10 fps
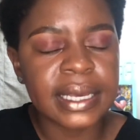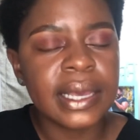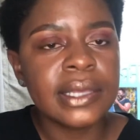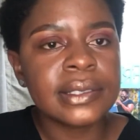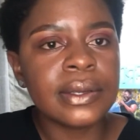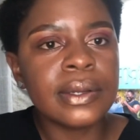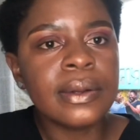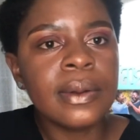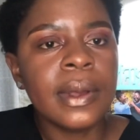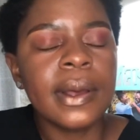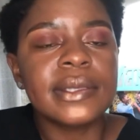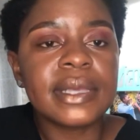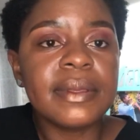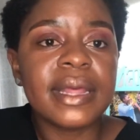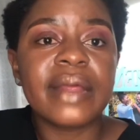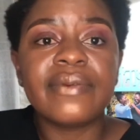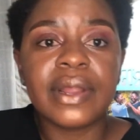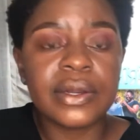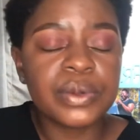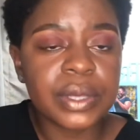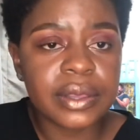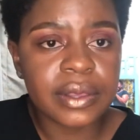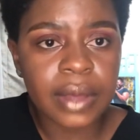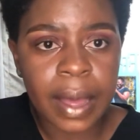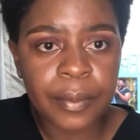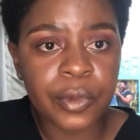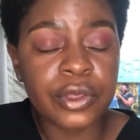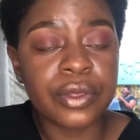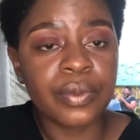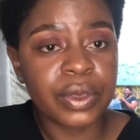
So something that I've learned with